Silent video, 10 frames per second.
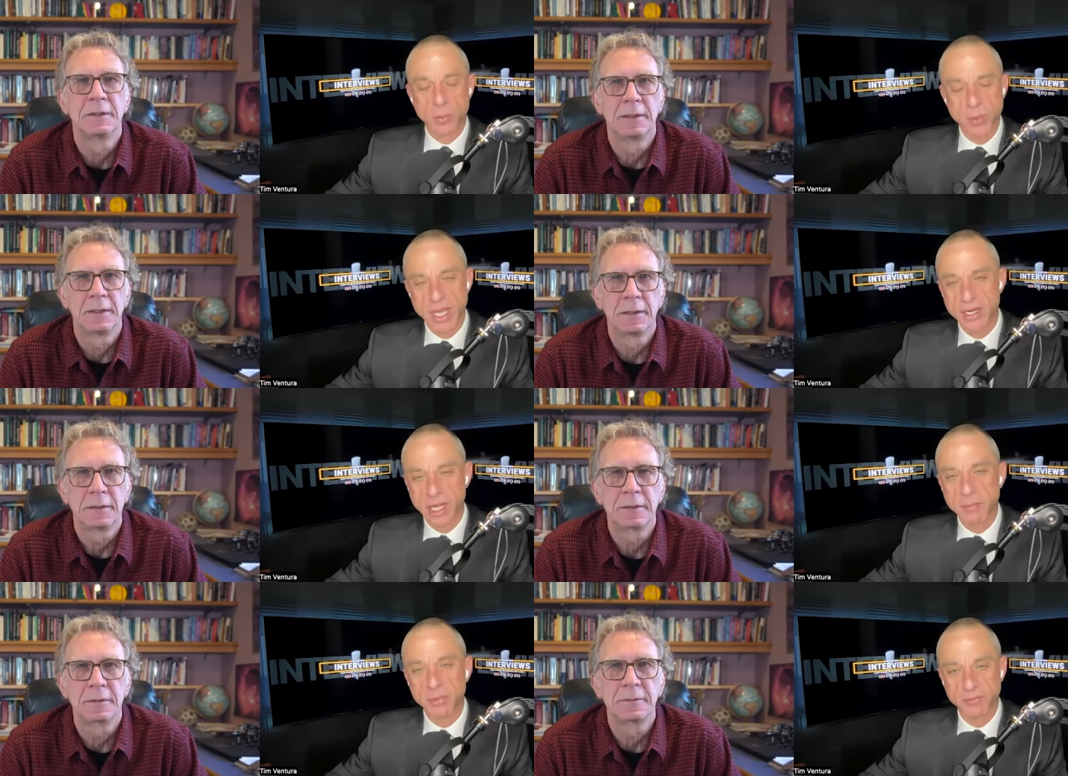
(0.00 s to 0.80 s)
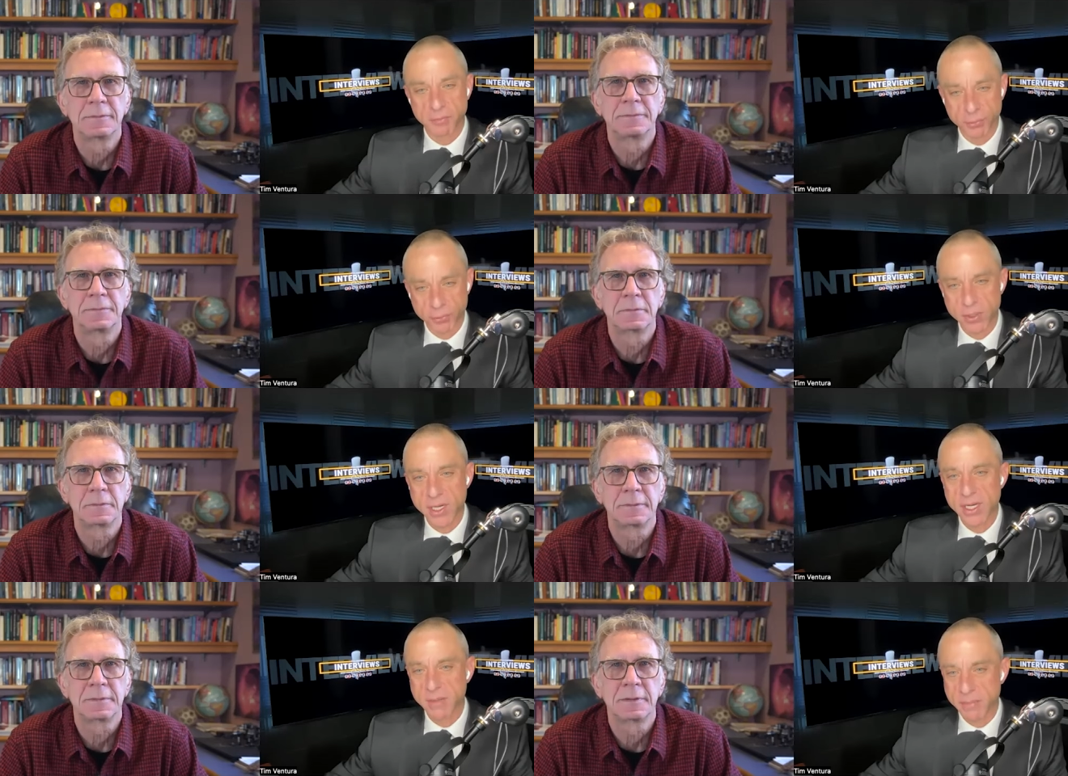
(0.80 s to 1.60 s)
Speaker 1: we had a couple of
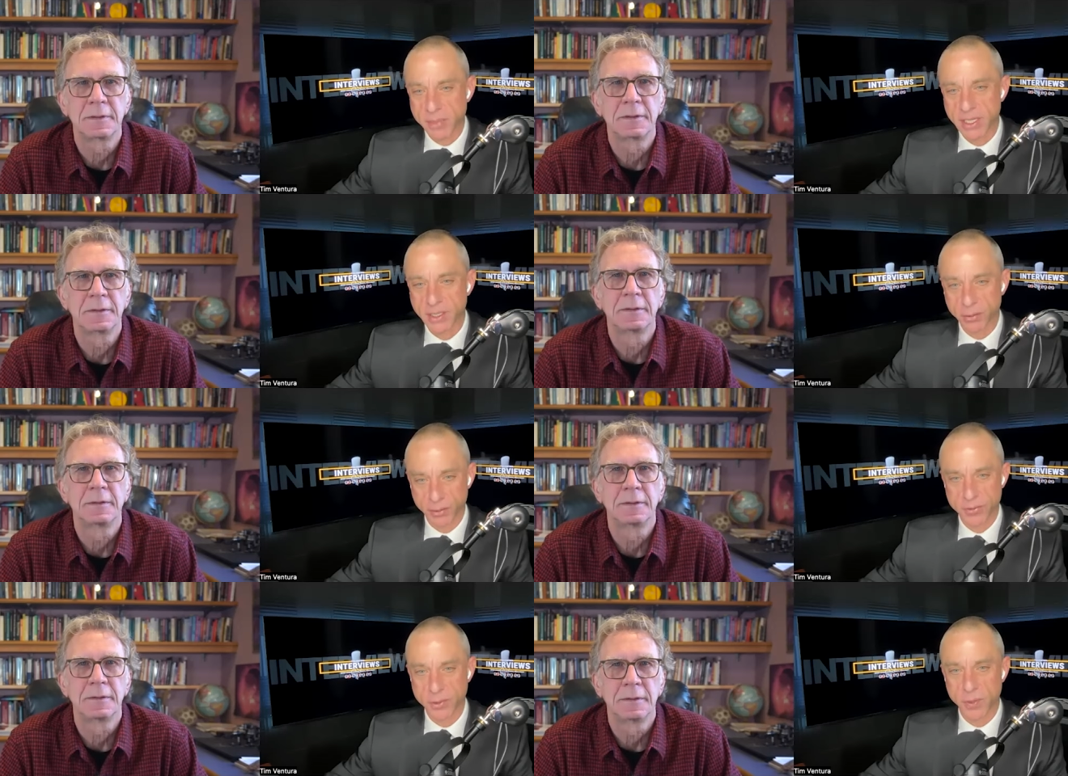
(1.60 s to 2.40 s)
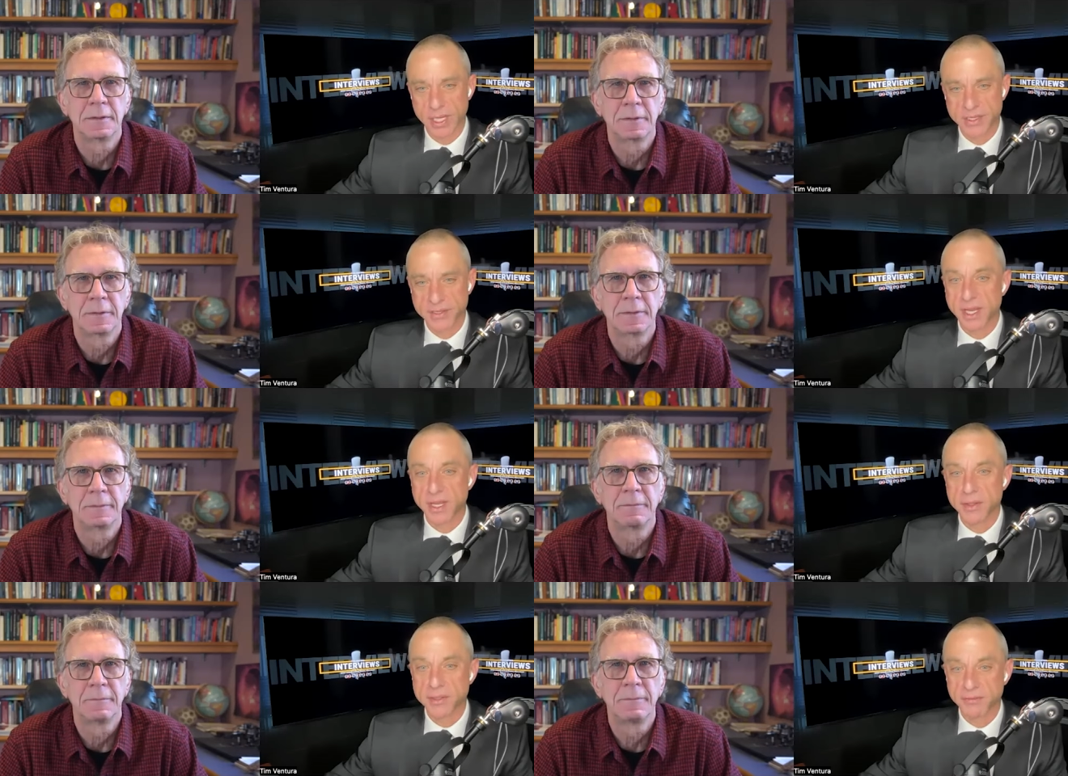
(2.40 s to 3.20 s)
pretty big earthquakes,
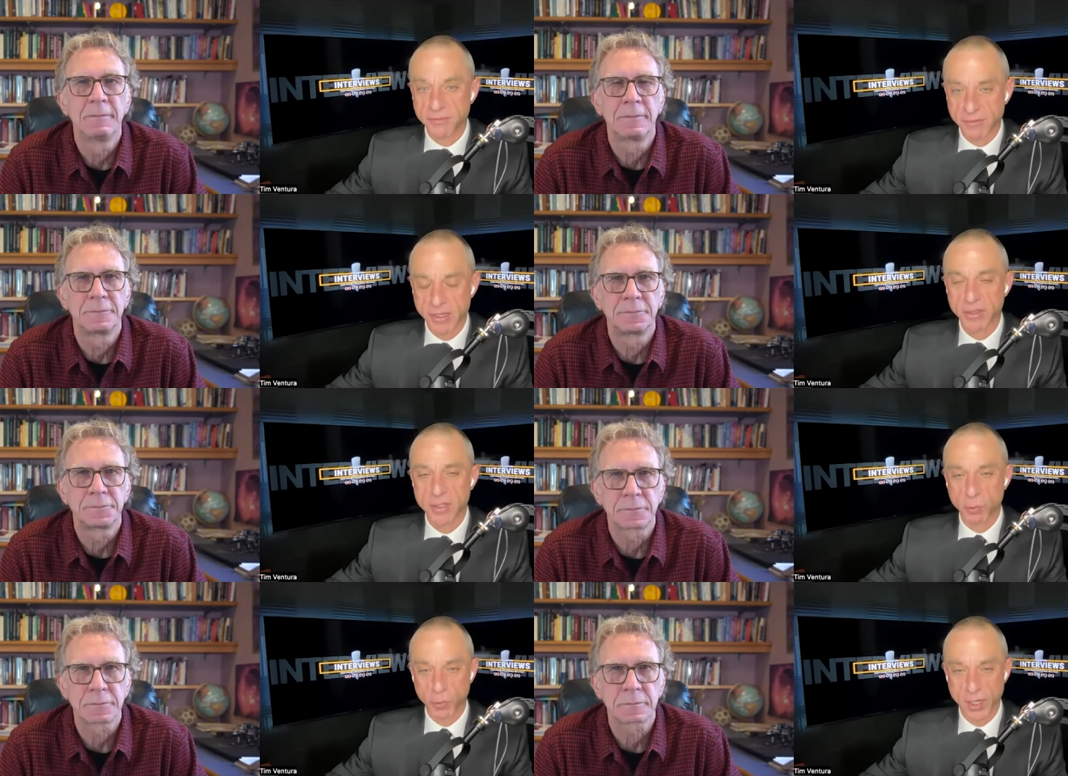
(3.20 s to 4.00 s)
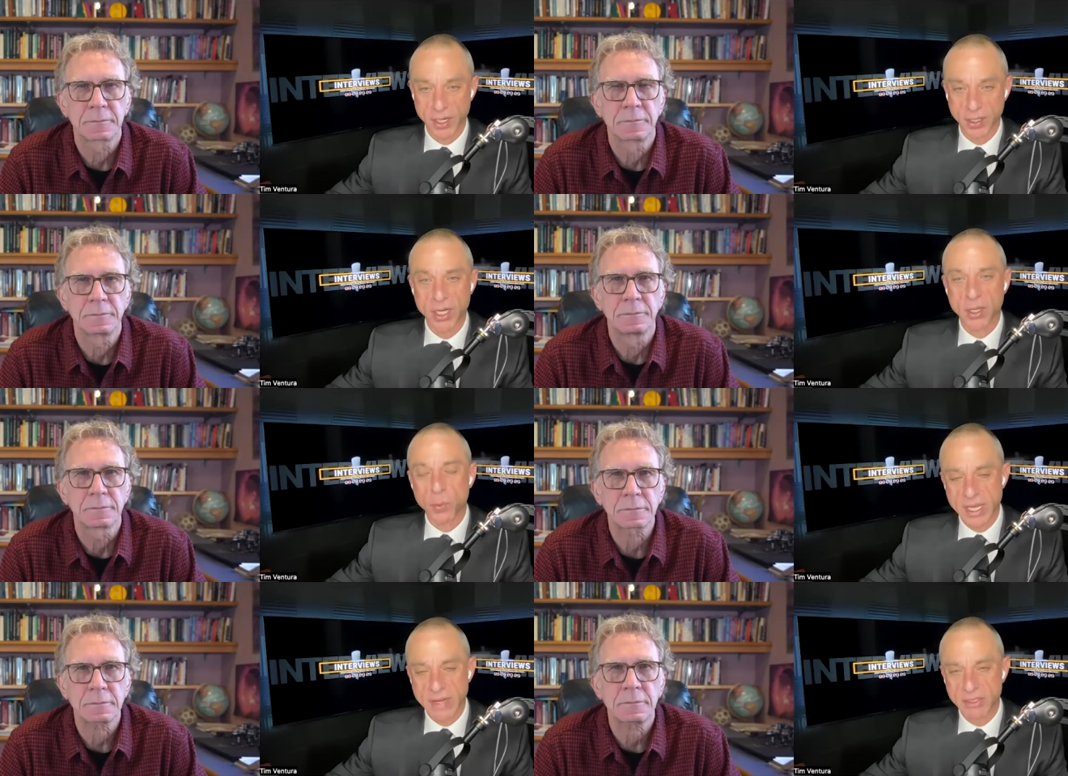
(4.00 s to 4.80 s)
and those are very rare.
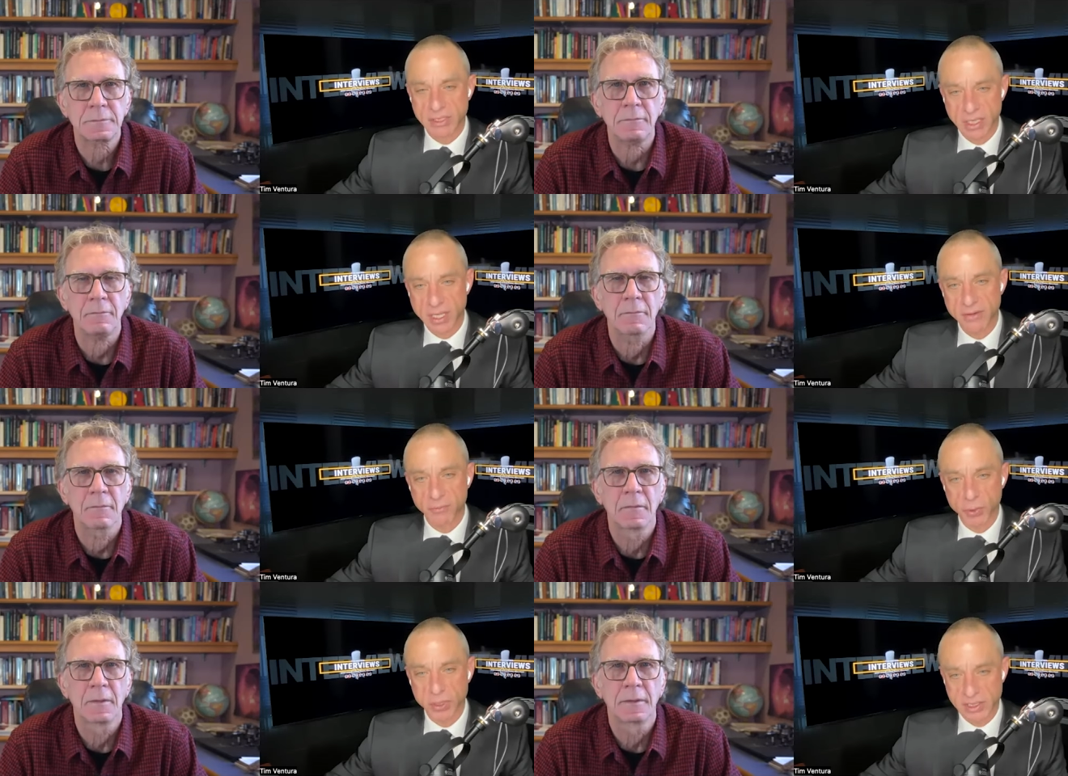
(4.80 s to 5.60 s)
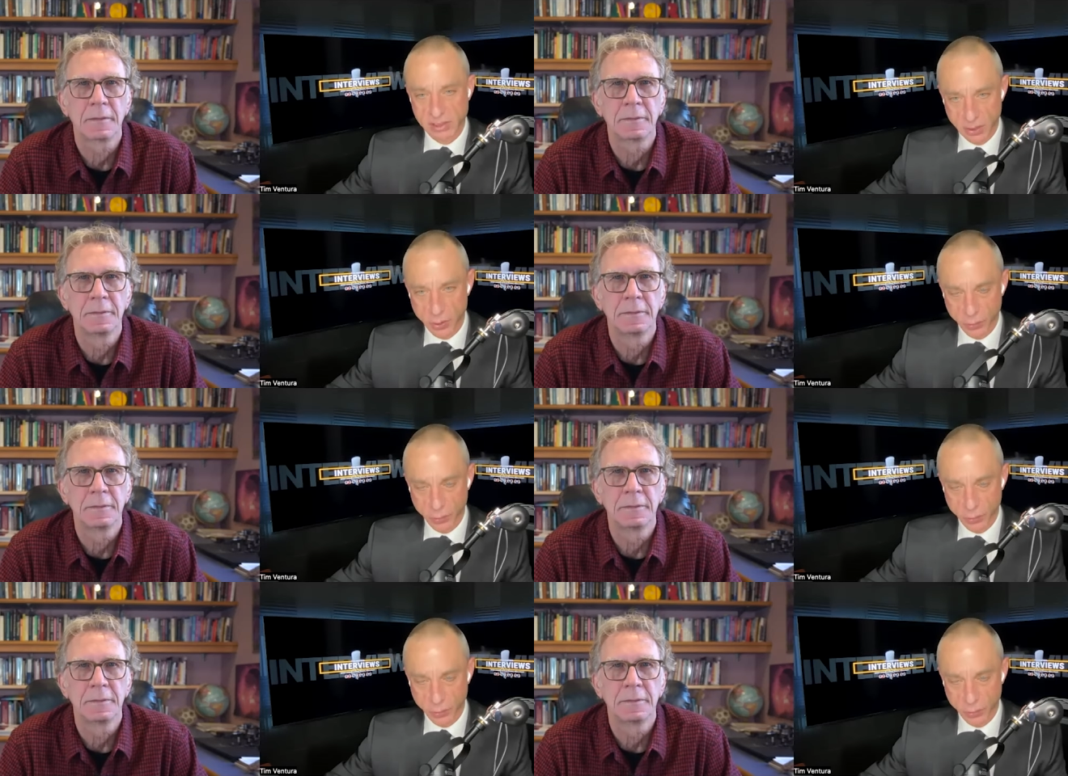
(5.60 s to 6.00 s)
We have a lot of really low